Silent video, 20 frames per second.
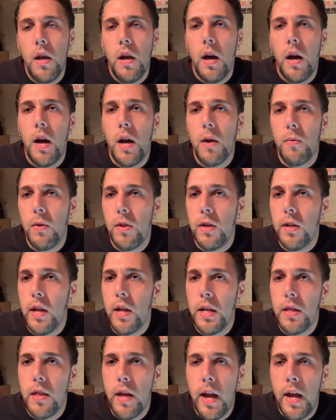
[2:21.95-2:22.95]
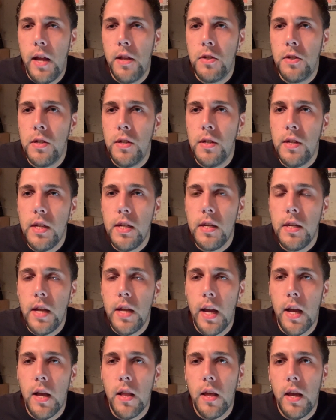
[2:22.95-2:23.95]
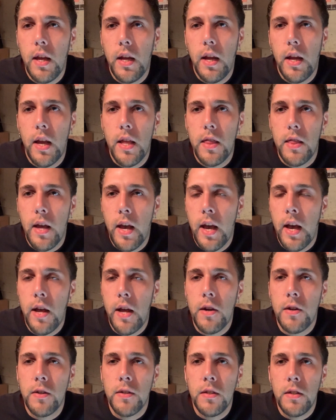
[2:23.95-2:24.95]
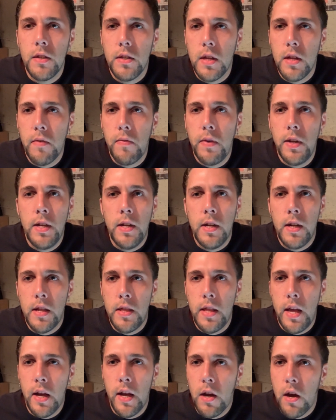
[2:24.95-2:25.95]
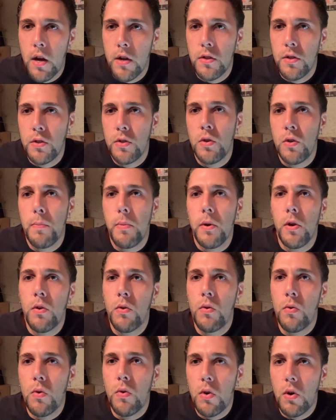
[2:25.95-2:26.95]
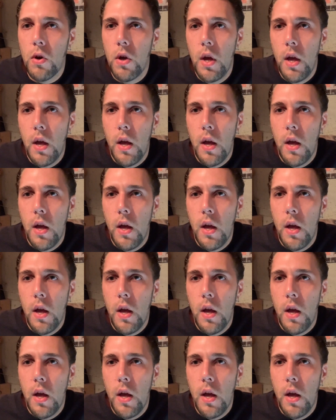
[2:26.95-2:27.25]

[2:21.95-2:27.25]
I really like the engine detailing and the headers and stuff he did on that car. Super cool.